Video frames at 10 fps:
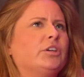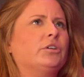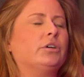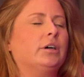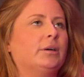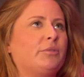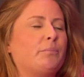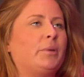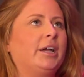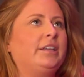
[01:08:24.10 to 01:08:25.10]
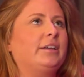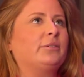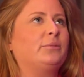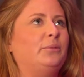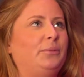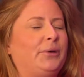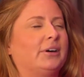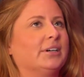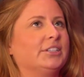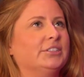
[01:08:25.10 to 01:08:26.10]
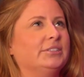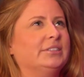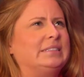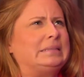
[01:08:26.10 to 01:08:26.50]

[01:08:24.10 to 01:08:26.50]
the binding. Oh God, dude.